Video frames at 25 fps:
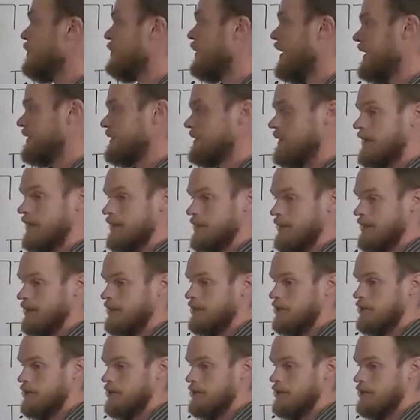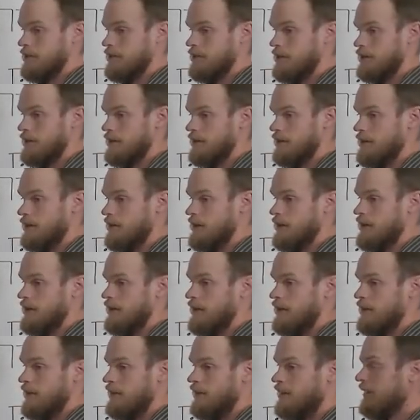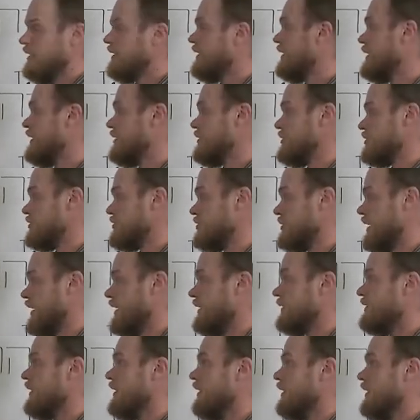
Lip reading: patach here instead